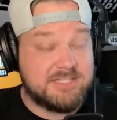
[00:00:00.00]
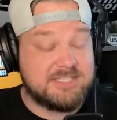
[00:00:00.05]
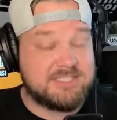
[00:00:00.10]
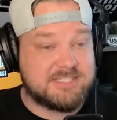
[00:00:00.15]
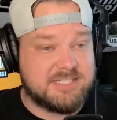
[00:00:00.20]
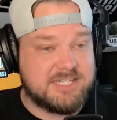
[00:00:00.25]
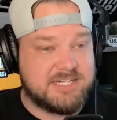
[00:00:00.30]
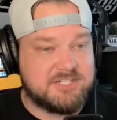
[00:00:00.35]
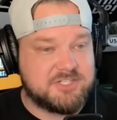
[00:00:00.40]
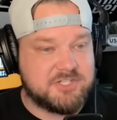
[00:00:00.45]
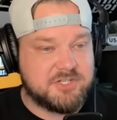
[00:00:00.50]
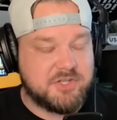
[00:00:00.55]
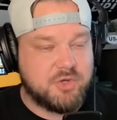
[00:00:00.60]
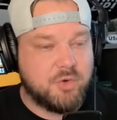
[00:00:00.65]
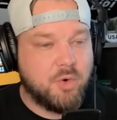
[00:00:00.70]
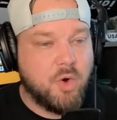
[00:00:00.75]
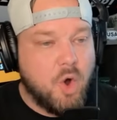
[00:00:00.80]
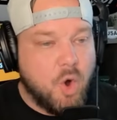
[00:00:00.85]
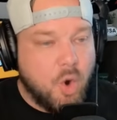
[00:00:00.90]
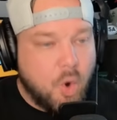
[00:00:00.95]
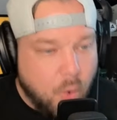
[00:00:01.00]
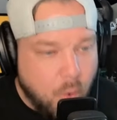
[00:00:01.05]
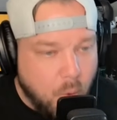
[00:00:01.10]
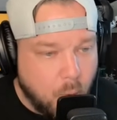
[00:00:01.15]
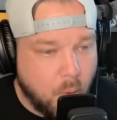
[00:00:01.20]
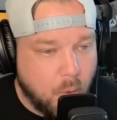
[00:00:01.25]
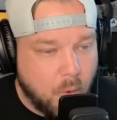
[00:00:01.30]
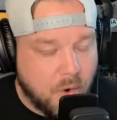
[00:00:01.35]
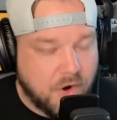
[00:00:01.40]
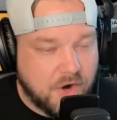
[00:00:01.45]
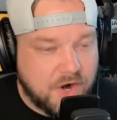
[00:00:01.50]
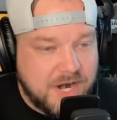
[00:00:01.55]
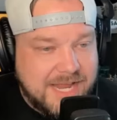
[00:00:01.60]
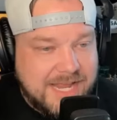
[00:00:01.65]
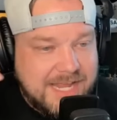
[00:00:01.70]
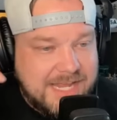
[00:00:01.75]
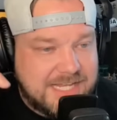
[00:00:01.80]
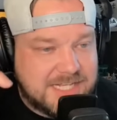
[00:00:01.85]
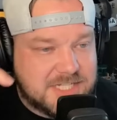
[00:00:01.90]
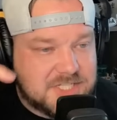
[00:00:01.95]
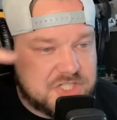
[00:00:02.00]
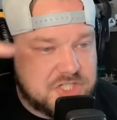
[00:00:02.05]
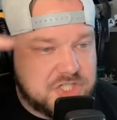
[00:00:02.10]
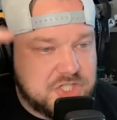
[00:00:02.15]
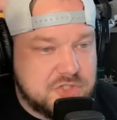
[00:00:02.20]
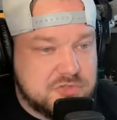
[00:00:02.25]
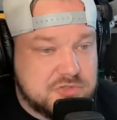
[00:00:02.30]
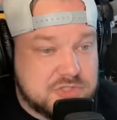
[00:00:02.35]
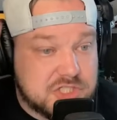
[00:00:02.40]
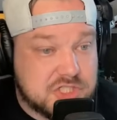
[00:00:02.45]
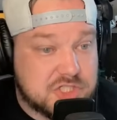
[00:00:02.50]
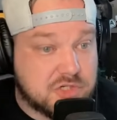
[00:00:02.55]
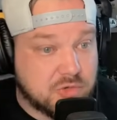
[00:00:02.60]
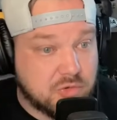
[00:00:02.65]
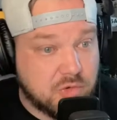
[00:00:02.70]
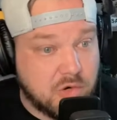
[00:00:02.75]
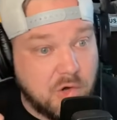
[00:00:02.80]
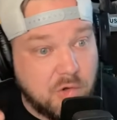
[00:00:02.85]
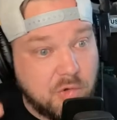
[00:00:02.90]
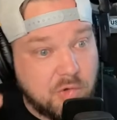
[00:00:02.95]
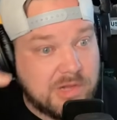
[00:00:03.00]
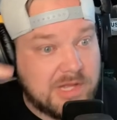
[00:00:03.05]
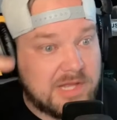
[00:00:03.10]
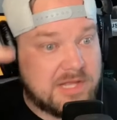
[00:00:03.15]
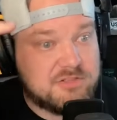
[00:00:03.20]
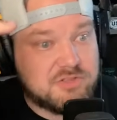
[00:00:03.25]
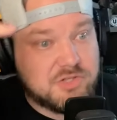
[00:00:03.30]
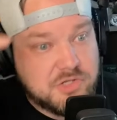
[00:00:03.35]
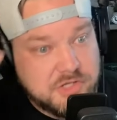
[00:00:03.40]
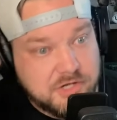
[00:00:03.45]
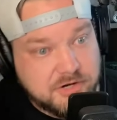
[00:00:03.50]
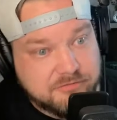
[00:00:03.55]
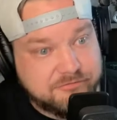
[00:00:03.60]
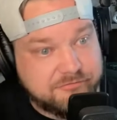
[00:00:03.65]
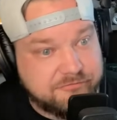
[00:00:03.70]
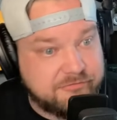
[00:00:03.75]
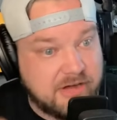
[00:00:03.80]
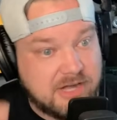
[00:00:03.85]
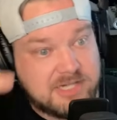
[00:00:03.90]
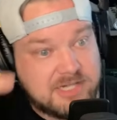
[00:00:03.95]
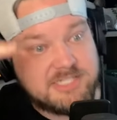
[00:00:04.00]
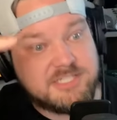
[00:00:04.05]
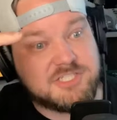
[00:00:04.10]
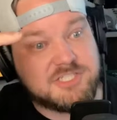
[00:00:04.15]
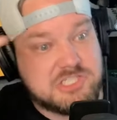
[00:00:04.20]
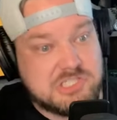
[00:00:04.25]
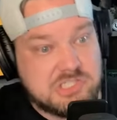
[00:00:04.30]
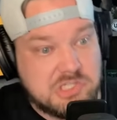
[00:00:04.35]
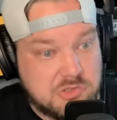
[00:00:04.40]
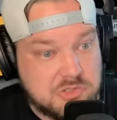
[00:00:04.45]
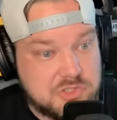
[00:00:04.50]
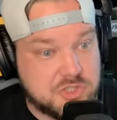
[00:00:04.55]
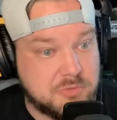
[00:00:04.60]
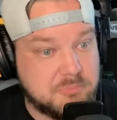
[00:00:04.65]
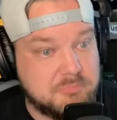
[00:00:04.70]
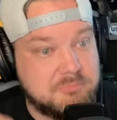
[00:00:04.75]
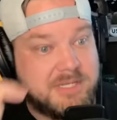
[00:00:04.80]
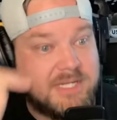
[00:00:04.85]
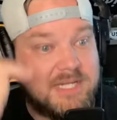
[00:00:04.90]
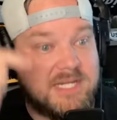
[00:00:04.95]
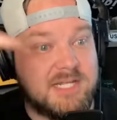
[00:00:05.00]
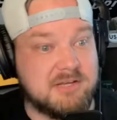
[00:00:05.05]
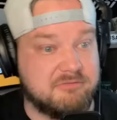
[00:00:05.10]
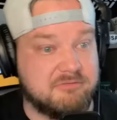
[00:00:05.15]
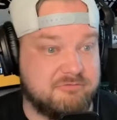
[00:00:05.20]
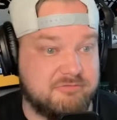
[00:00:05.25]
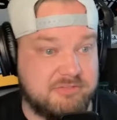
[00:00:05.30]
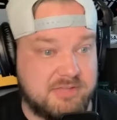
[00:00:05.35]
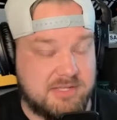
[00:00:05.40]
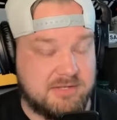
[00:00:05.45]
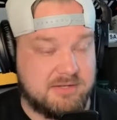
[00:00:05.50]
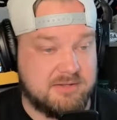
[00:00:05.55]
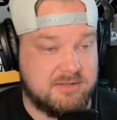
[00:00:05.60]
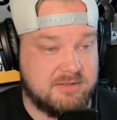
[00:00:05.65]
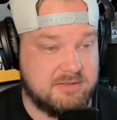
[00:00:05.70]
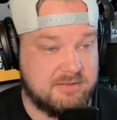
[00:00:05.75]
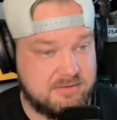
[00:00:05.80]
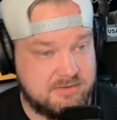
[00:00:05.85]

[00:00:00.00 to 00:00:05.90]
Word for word: listening to you or it's you scrolling through your fucking social media feed.